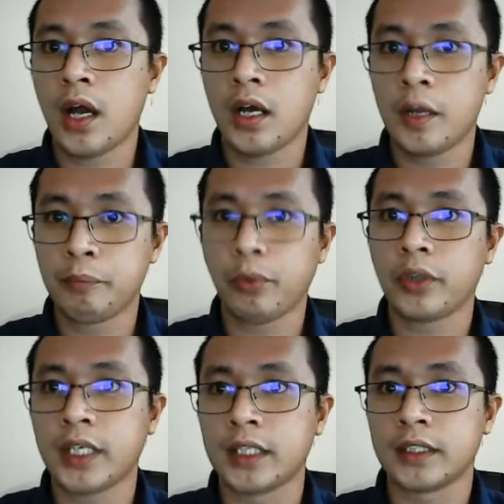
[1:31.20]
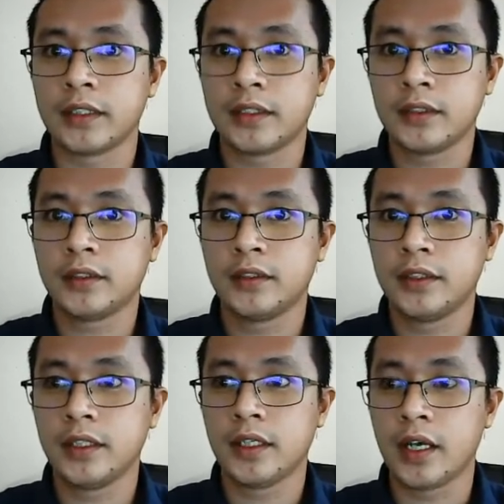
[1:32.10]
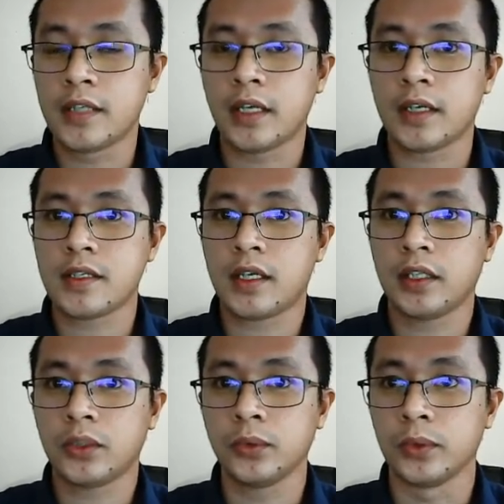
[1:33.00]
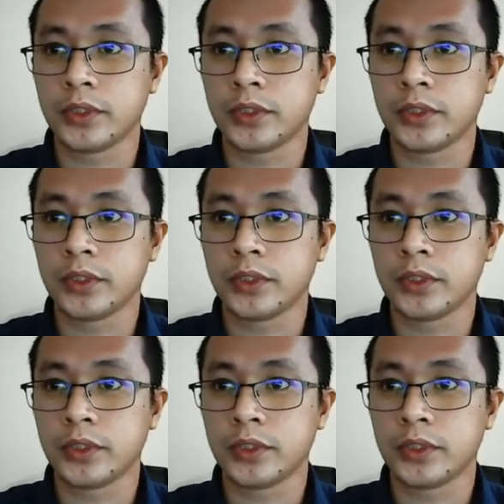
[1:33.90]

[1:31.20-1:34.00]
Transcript: important statistical tools